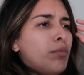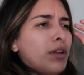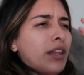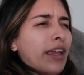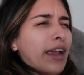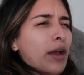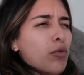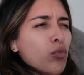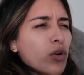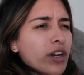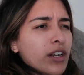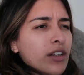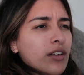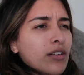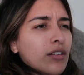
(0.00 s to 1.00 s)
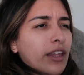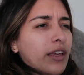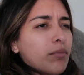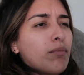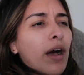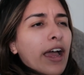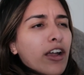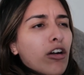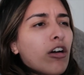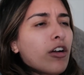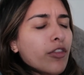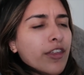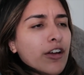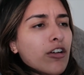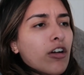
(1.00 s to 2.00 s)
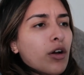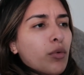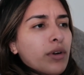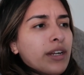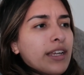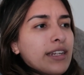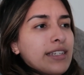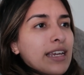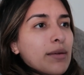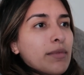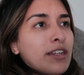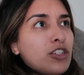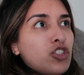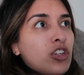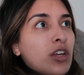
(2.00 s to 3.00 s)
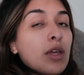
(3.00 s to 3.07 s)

but like I wouldn't, like my car, their car wouldn't get damaged.